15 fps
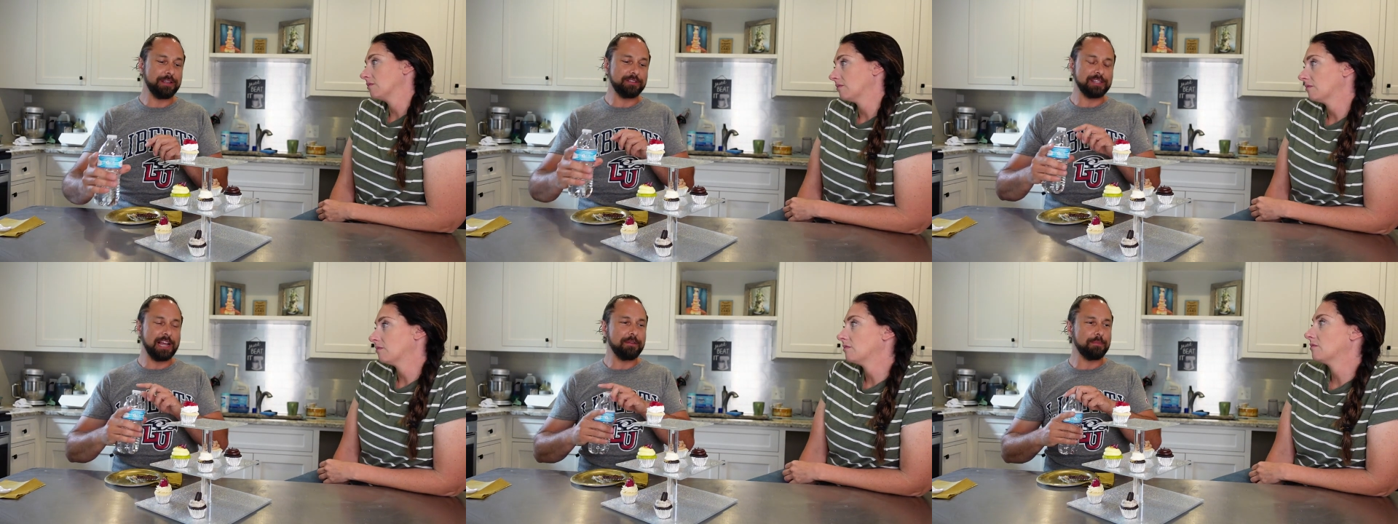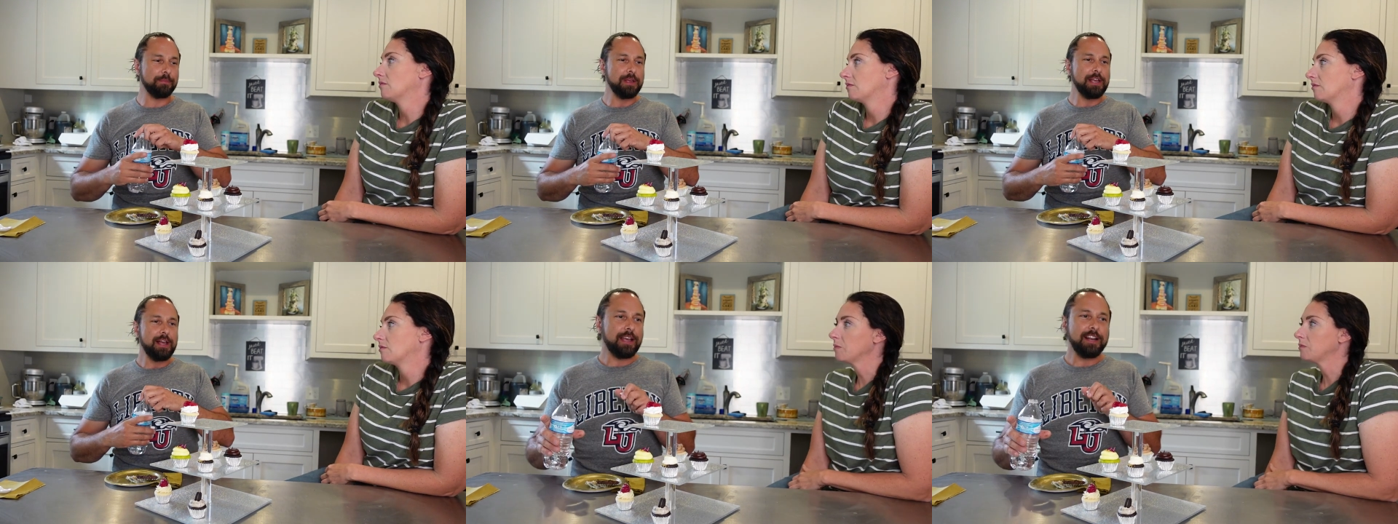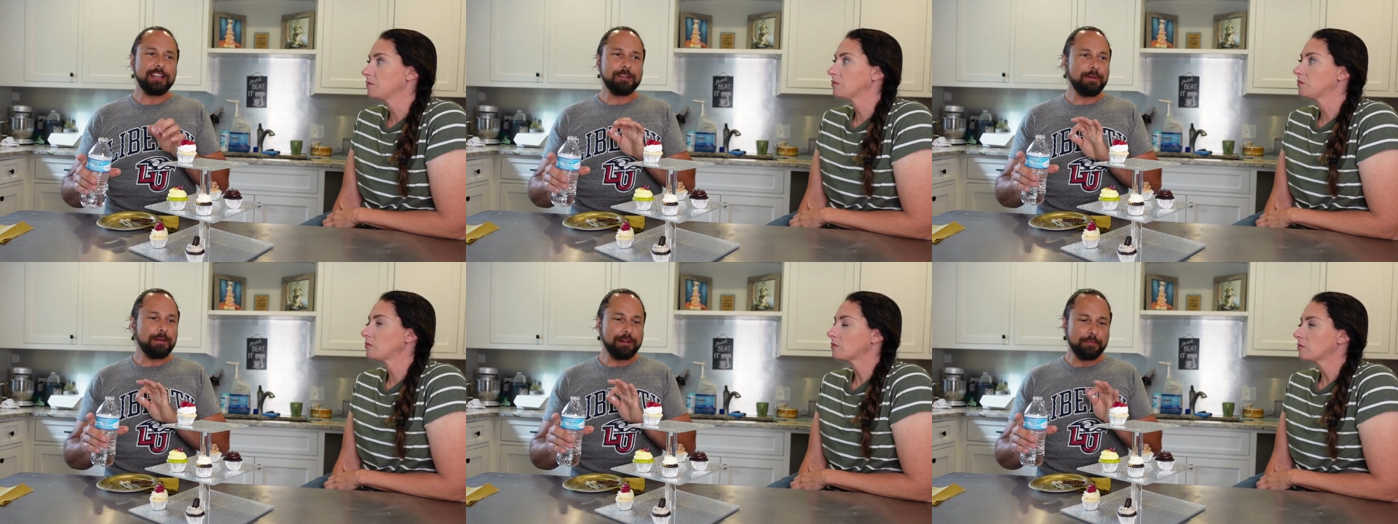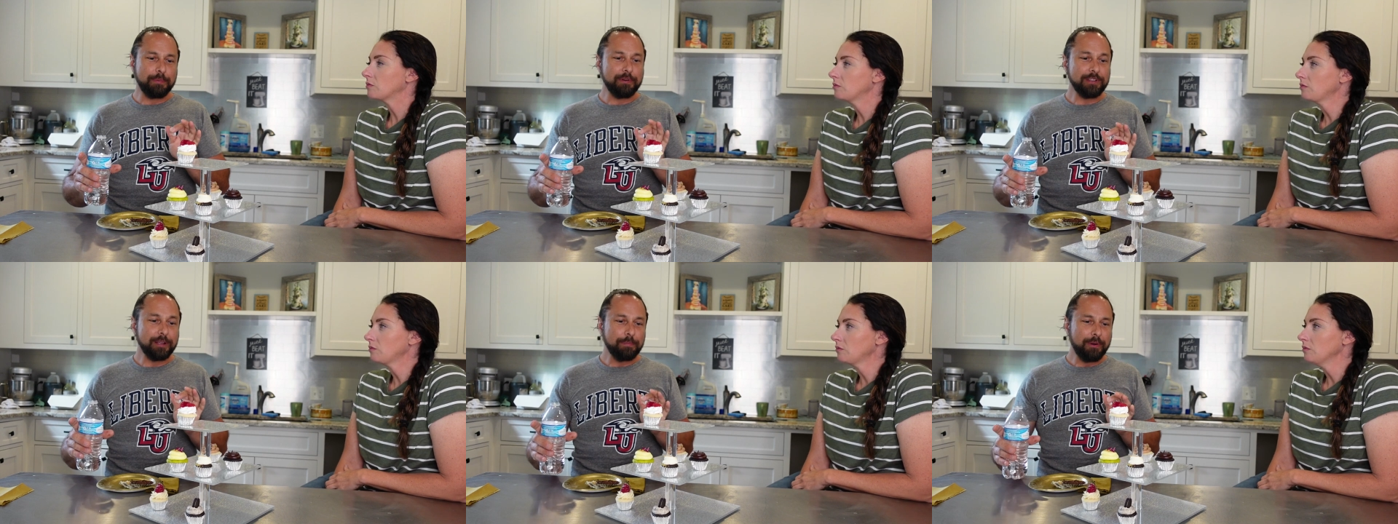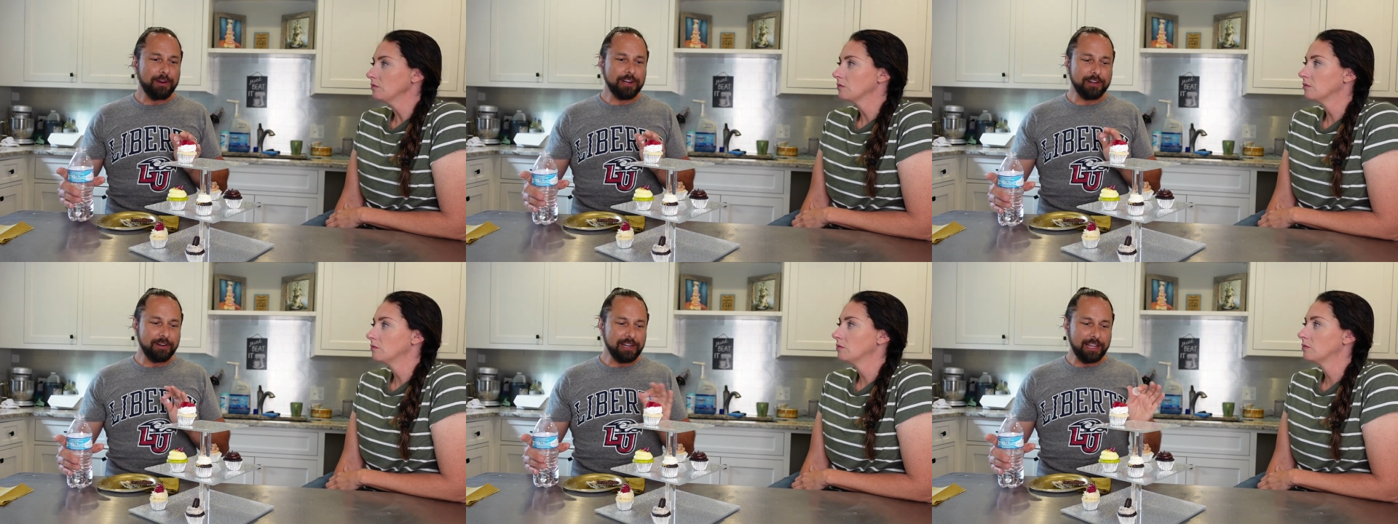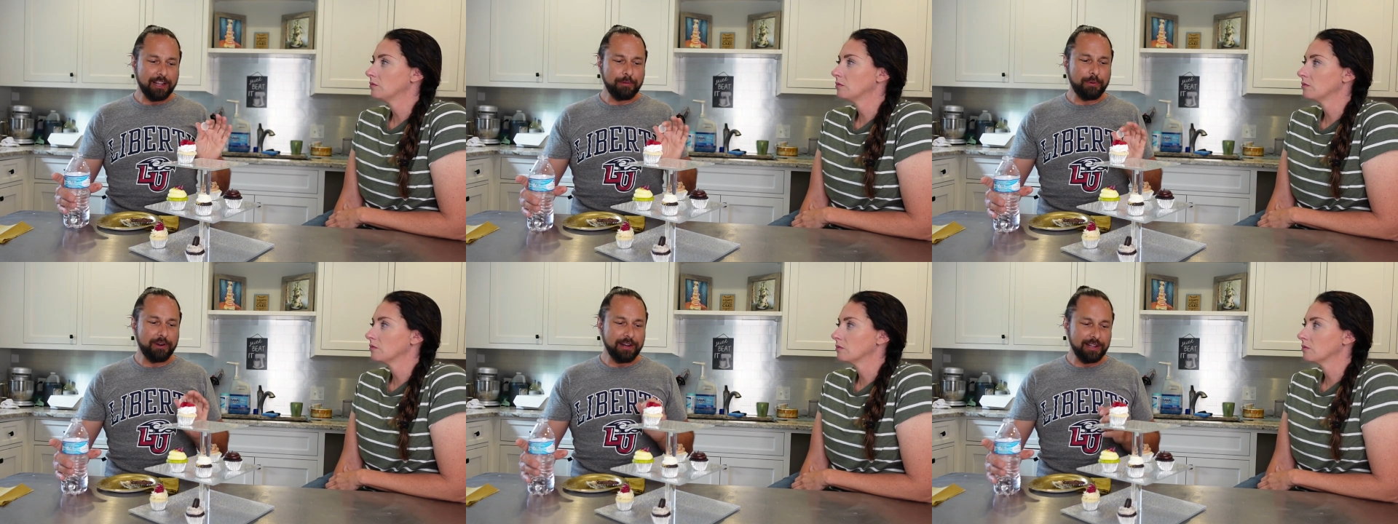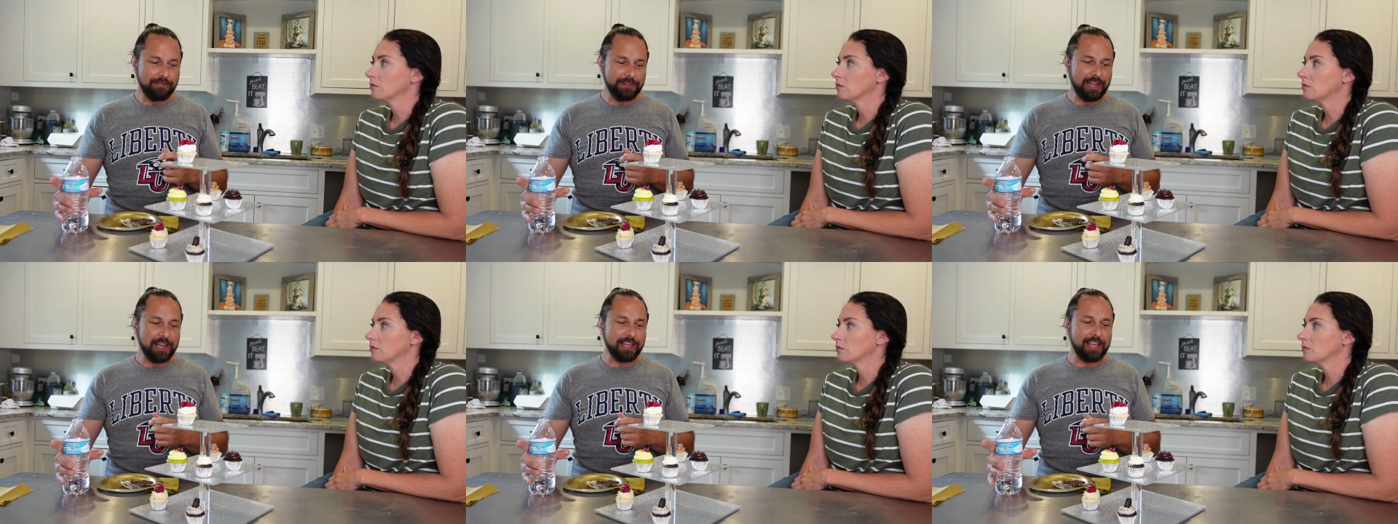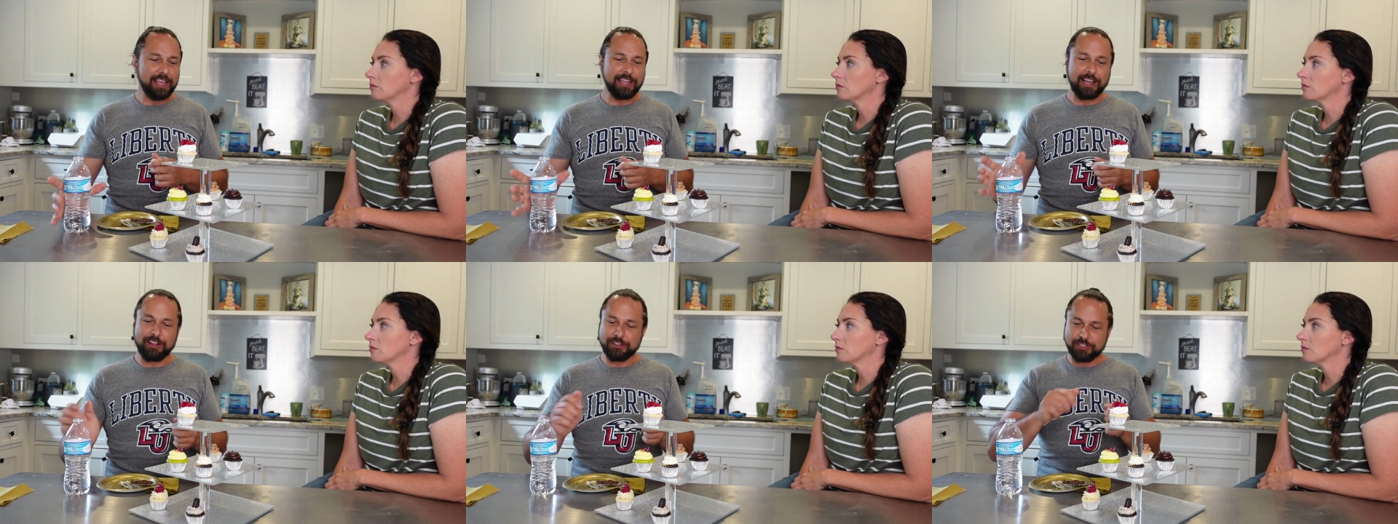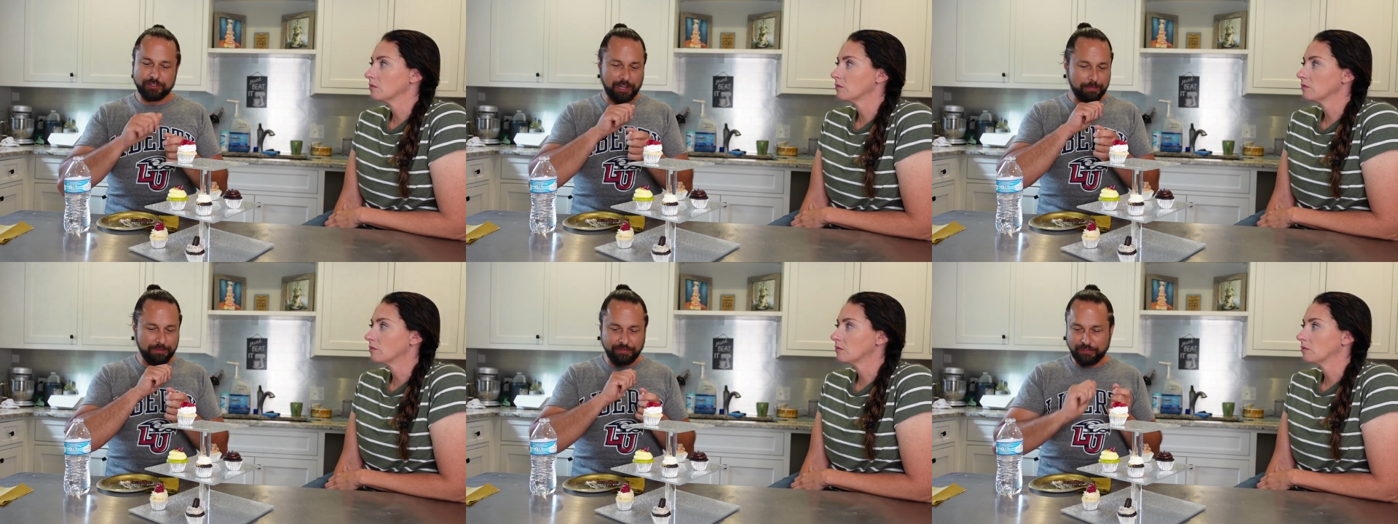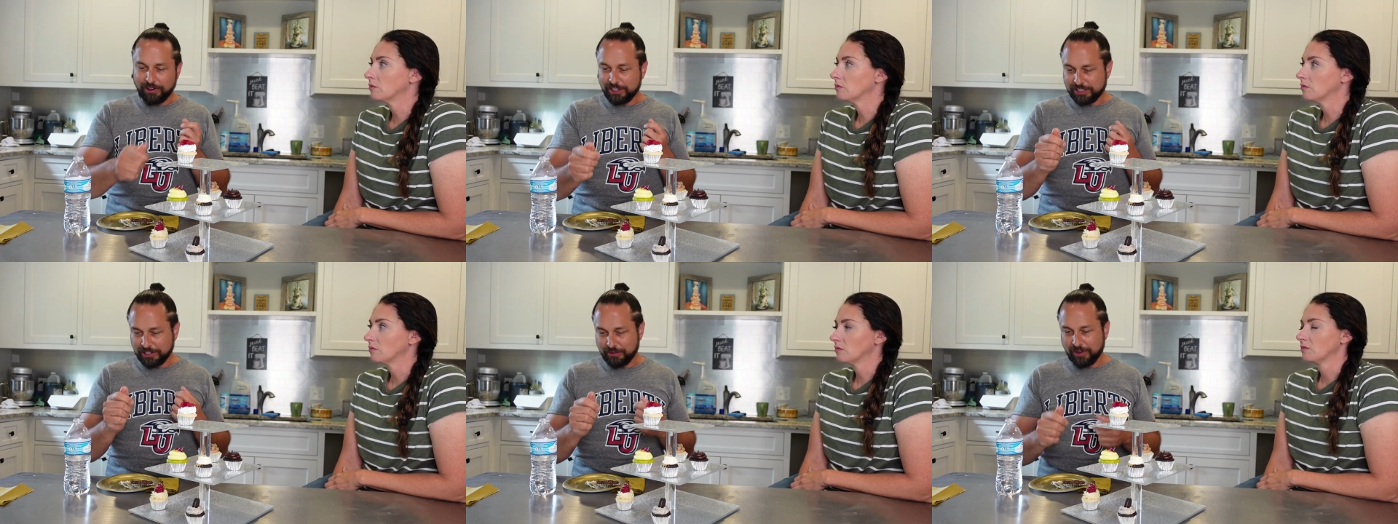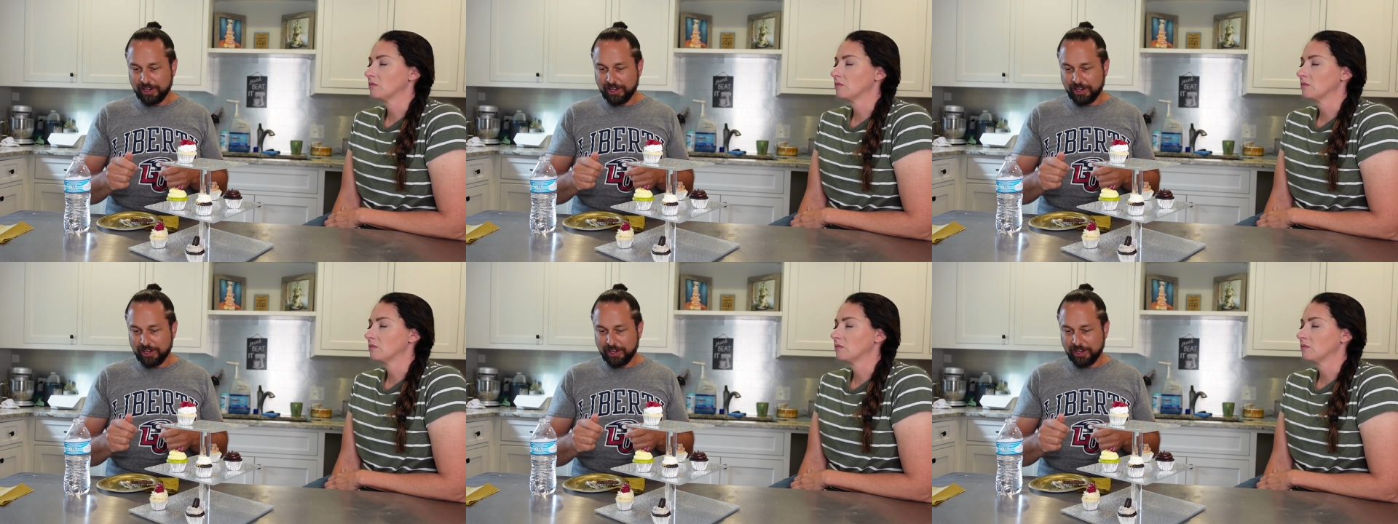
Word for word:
Speaker 1: peeves. I've, anytime I'm at a birthday party or any kind of party that's got cake, I'll scrape the frosting